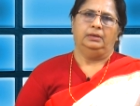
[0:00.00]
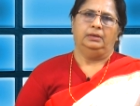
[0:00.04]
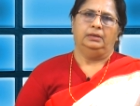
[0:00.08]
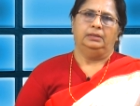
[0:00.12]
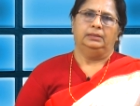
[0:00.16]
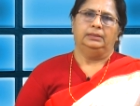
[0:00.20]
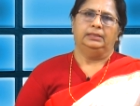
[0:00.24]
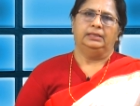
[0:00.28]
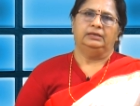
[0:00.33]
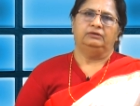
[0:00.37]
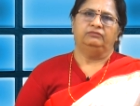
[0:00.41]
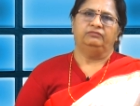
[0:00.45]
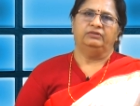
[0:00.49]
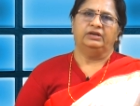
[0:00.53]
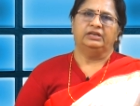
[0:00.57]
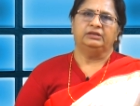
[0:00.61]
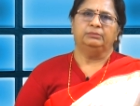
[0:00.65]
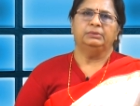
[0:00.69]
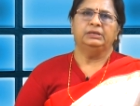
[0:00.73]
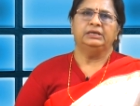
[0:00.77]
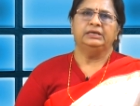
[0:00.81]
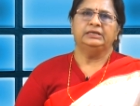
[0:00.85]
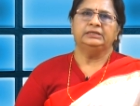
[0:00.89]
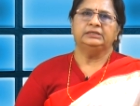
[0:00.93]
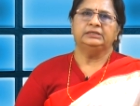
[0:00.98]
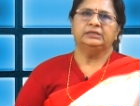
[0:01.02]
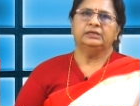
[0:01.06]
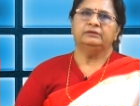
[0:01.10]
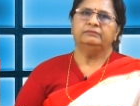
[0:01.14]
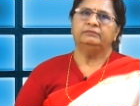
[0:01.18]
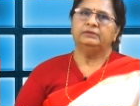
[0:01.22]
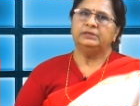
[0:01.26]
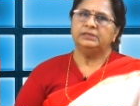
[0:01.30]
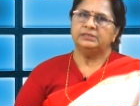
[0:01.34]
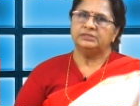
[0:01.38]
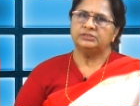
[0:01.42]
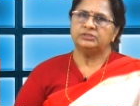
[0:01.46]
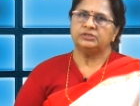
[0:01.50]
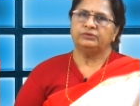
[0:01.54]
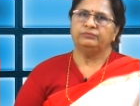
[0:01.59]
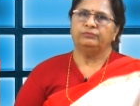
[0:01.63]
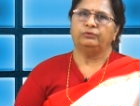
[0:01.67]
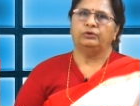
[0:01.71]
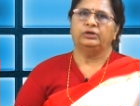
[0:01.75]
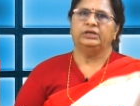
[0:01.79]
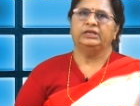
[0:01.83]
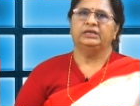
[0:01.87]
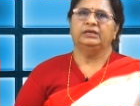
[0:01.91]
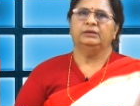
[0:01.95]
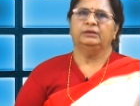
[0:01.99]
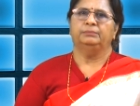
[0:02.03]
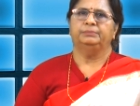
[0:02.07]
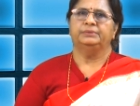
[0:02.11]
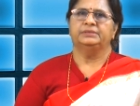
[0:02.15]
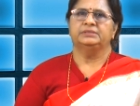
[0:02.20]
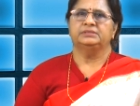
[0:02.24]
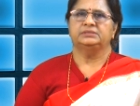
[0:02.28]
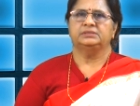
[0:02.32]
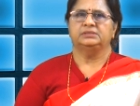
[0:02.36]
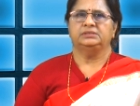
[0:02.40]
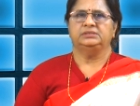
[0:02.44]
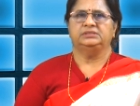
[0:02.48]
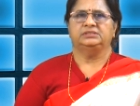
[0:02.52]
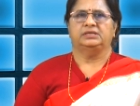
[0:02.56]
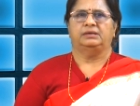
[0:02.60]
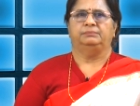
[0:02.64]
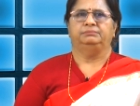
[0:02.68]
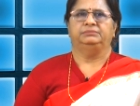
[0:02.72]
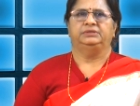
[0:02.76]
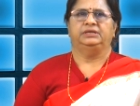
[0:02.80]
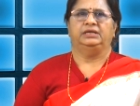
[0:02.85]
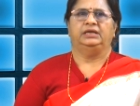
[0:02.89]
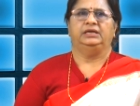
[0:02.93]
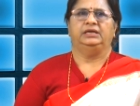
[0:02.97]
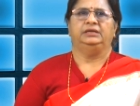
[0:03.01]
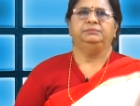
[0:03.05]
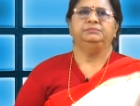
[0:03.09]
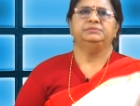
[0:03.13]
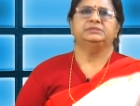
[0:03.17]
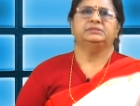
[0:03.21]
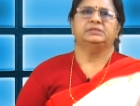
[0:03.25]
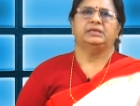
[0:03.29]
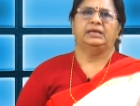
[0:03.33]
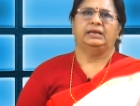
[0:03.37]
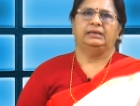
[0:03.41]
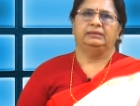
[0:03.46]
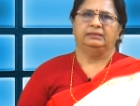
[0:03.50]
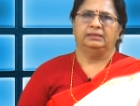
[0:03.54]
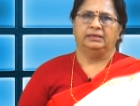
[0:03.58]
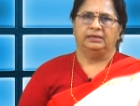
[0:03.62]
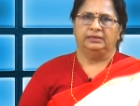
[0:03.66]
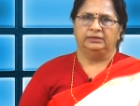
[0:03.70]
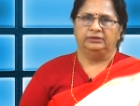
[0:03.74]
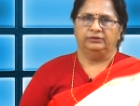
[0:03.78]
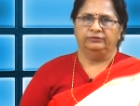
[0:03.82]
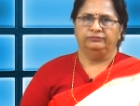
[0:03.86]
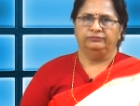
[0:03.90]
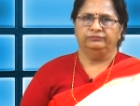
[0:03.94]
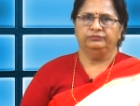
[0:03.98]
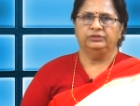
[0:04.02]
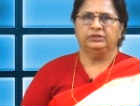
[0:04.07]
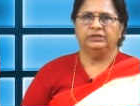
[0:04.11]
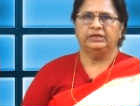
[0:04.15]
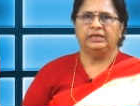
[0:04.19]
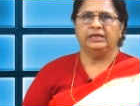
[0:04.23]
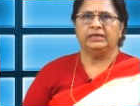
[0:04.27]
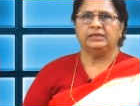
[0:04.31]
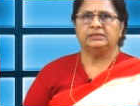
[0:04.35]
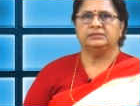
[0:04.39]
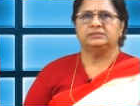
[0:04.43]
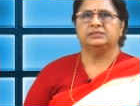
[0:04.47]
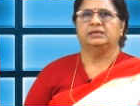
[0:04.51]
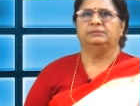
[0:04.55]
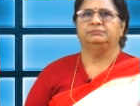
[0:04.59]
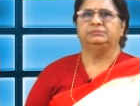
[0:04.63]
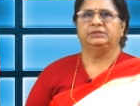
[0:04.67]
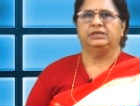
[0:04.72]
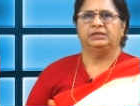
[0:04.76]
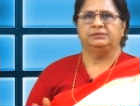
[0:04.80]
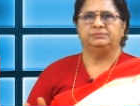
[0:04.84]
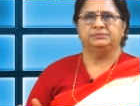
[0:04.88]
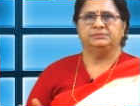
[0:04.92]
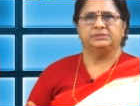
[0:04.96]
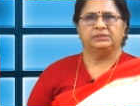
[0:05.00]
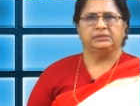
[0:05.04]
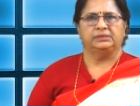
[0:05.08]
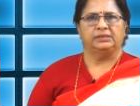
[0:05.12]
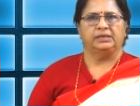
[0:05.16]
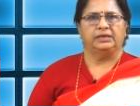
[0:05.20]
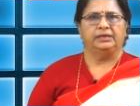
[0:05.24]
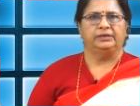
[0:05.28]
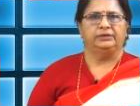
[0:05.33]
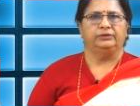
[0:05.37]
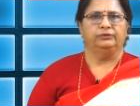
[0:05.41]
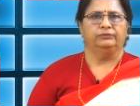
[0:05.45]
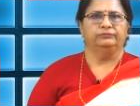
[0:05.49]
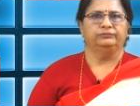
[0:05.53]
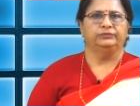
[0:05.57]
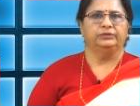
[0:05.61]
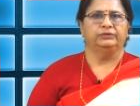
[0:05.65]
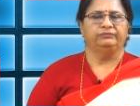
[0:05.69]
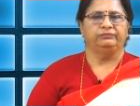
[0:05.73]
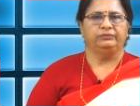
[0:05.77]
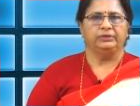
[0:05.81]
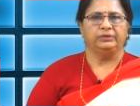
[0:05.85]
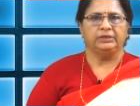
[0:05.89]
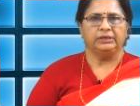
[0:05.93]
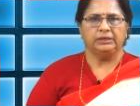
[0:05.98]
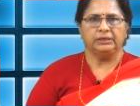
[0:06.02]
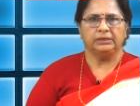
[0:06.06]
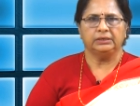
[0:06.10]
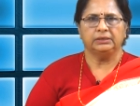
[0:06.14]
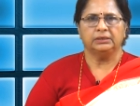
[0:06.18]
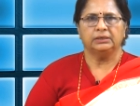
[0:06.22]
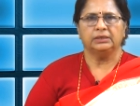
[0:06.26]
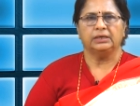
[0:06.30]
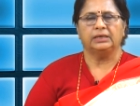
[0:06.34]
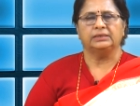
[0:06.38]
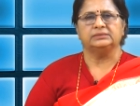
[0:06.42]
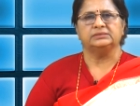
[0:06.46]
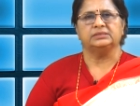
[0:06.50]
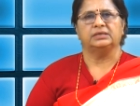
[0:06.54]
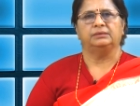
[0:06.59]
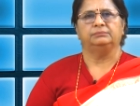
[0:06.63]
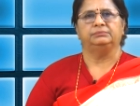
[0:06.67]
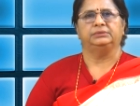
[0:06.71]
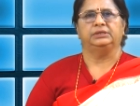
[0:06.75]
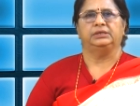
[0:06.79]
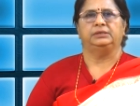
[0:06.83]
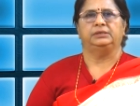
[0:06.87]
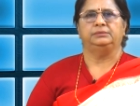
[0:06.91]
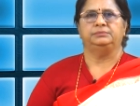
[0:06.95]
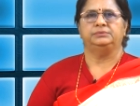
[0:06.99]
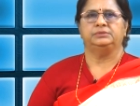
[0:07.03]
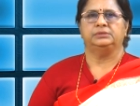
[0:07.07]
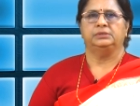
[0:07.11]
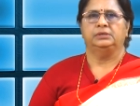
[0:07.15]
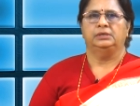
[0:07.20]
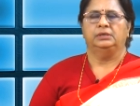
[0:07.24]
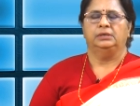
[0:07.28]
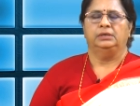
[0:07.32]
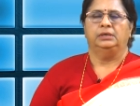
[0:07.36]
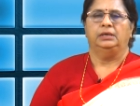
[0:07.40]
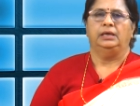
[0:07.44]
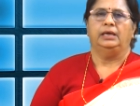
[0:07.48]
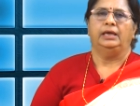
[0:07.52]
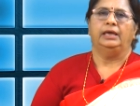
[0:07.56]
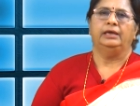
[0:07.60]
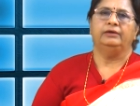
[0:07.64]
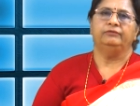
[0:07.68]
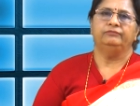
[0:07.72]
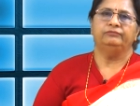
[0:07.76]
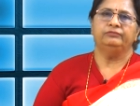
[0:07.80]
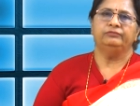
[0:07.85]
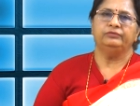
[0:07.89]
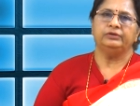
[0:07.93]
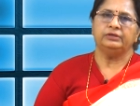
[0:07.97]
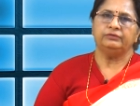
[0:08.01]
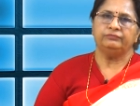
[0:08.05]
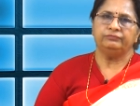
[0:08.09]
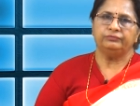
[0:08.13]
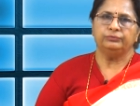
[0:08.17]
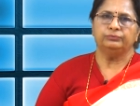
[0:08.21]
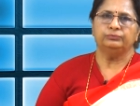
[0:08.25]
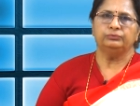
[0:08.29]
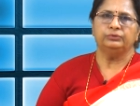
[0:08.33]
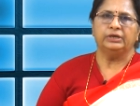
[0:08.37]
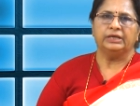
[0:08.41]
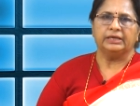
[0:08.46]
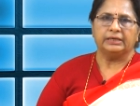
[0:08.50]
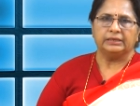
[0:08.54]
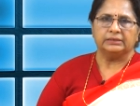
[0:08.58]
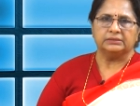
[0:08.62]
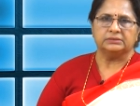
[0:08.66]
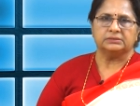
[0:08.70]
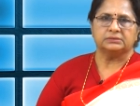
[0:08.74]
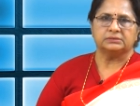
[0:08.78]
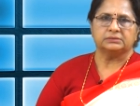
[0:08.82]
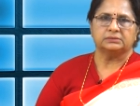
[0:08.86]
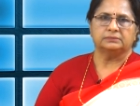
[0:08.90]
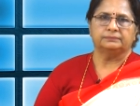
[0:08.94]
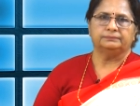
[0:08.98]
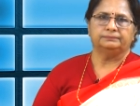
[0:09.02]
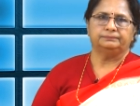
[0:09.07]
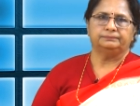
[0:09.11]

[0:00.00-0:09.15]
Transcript: Then variable interval is rewarding a person sometimes at the end of the day, sometimes at the end of the week, and sometimes every few days.